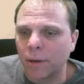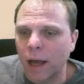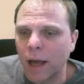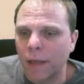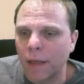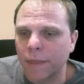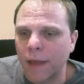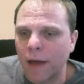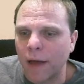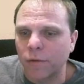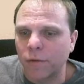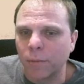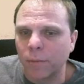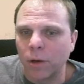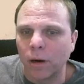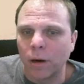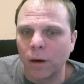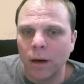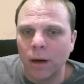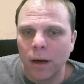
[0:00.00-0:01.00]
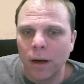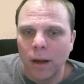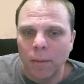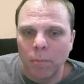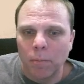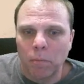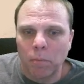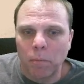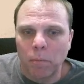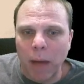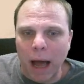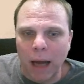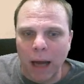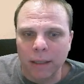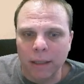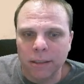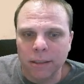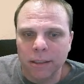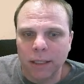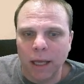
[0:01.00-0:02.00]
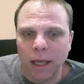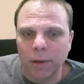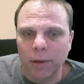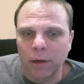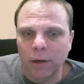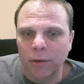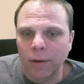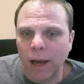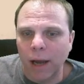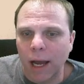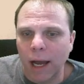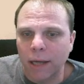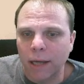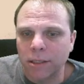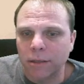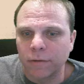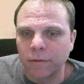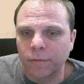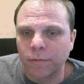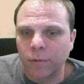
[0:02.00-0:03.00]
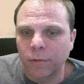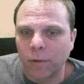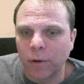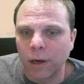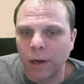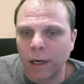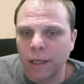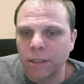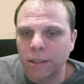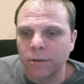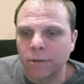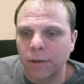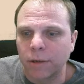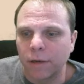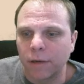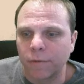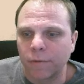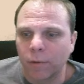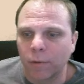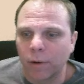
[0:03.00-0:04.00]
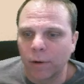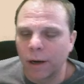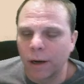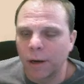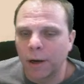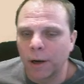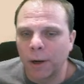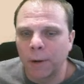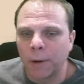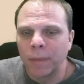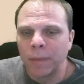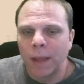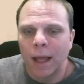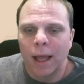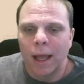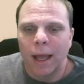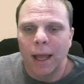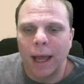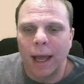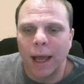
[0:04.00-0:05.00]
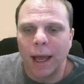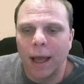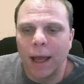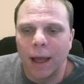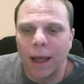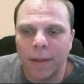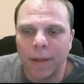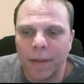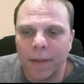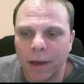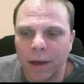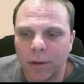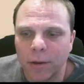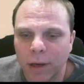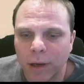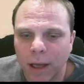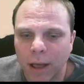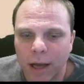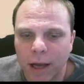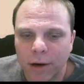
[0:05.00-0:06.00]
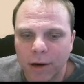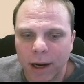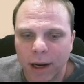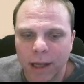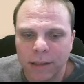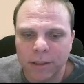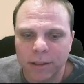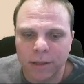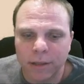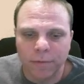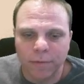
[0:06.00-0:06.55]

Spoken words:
got that from your balanced chemical reaction, 4NH3 to 4NO. And then you would have gotten your answer,